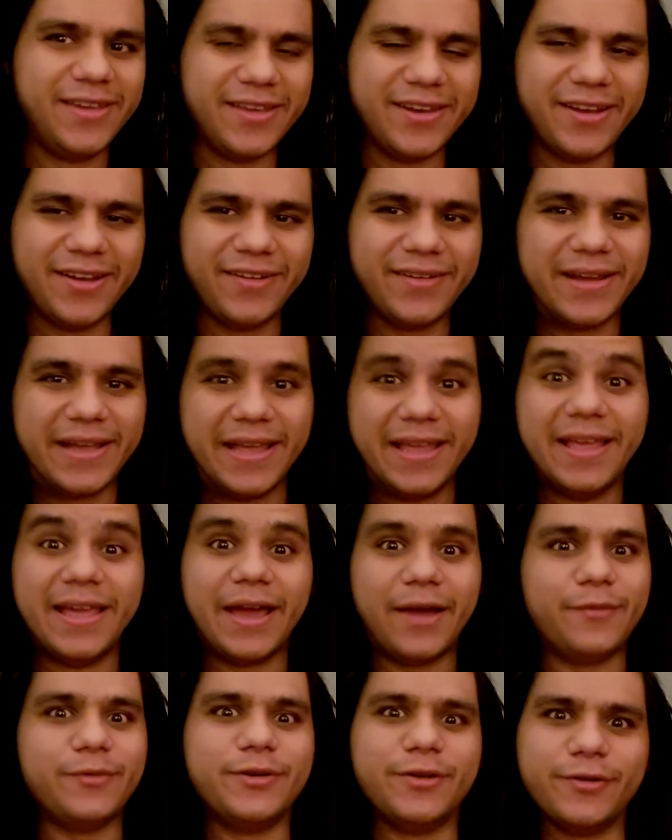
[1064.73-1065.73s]
you know,
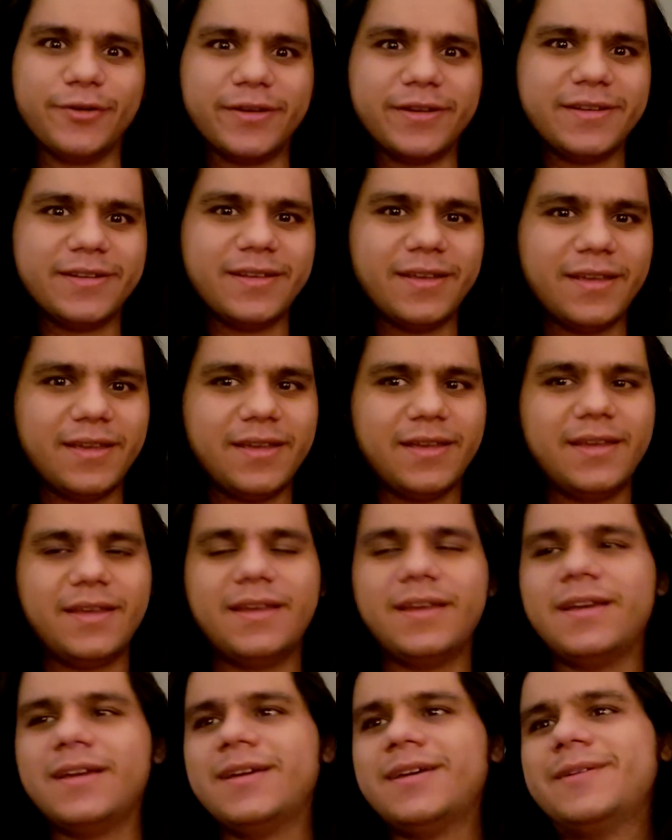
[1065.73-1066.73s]
I would do it.
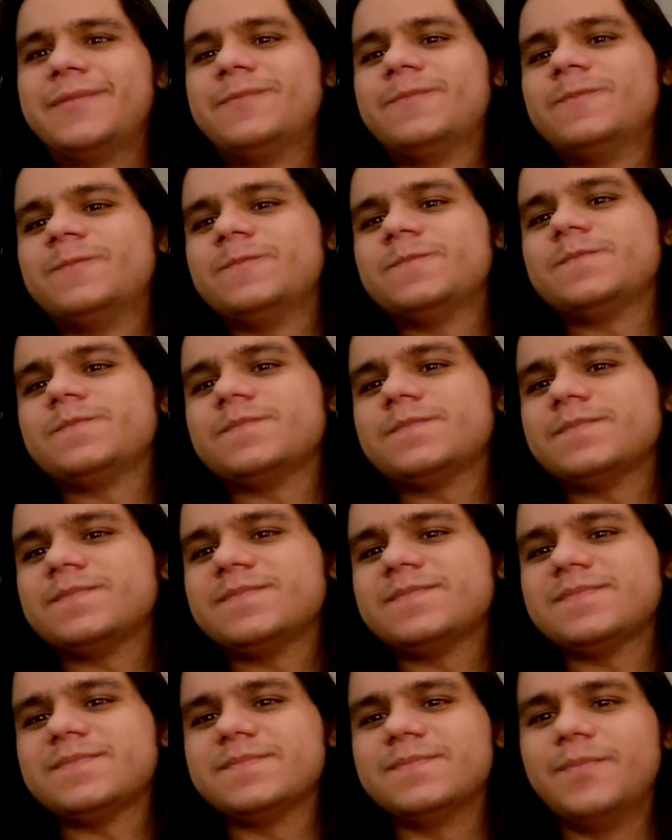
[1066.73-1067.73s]
Um,
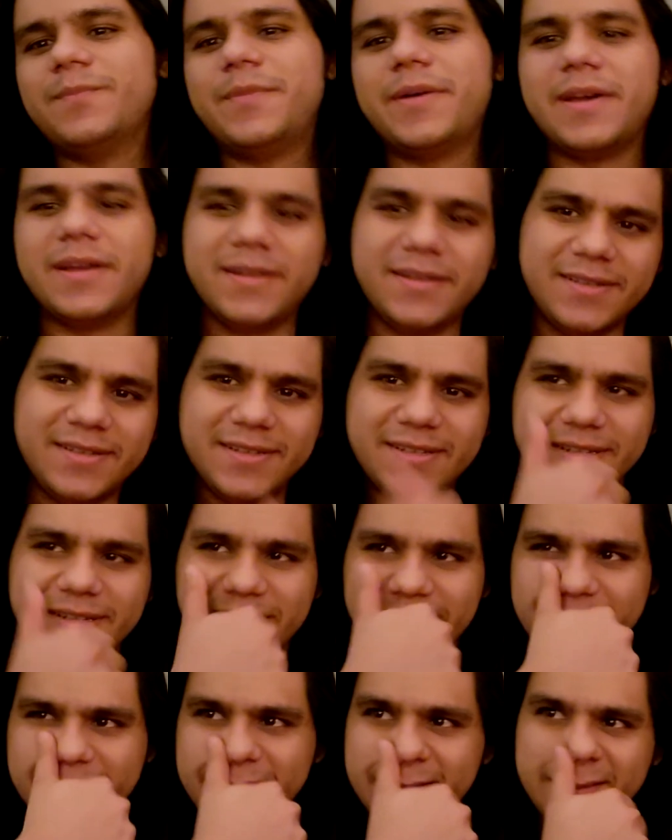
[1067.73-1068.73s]
but
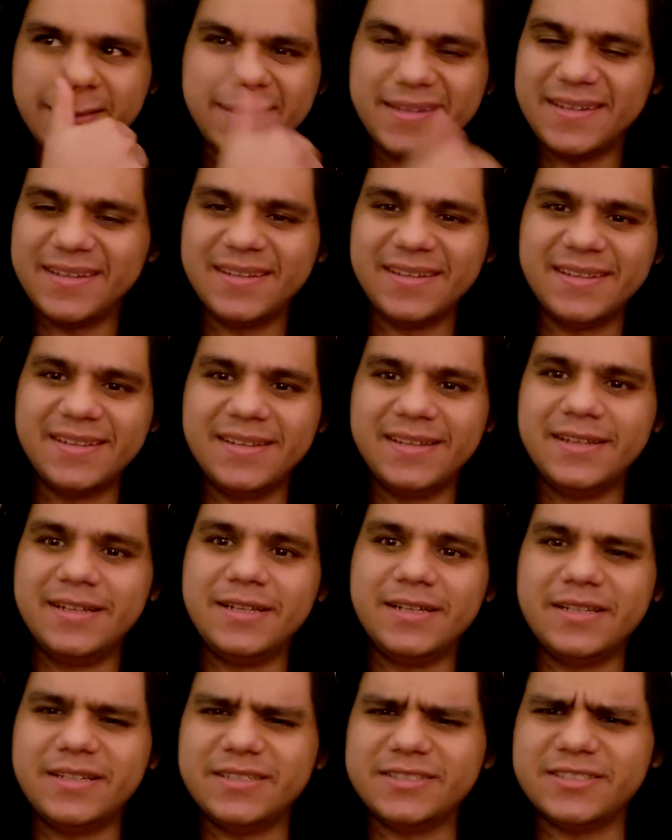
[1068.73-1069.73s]

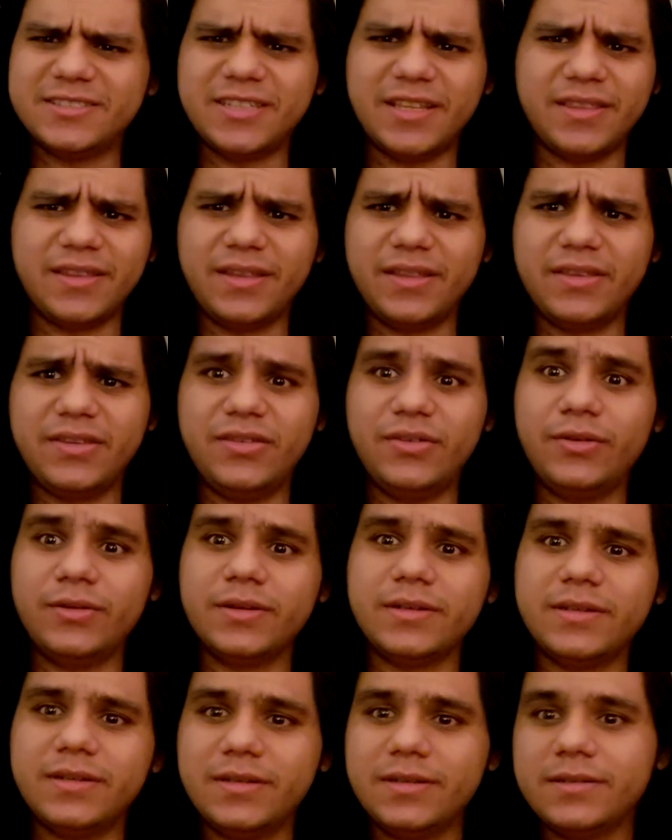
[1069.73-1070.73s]
there's nothing of the
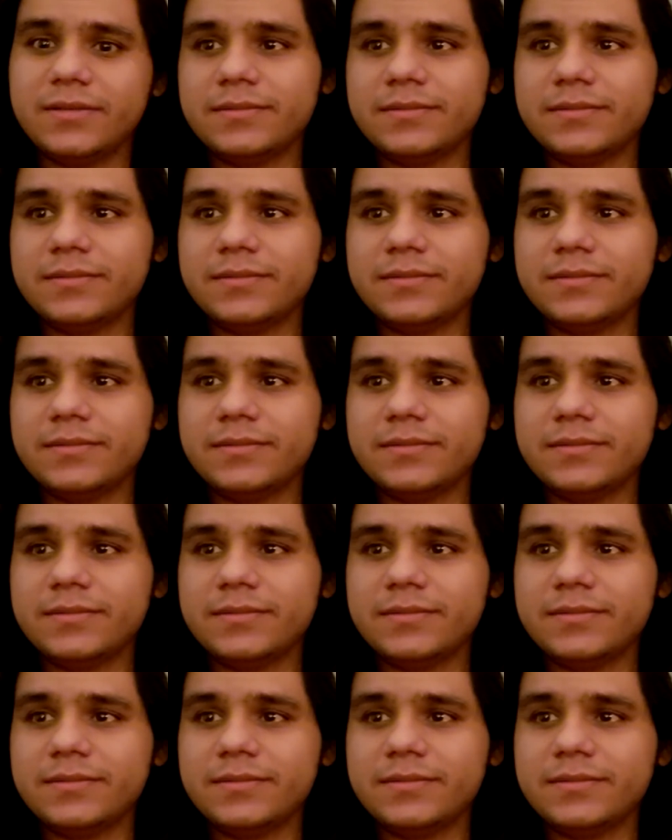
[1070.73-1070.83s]
sort.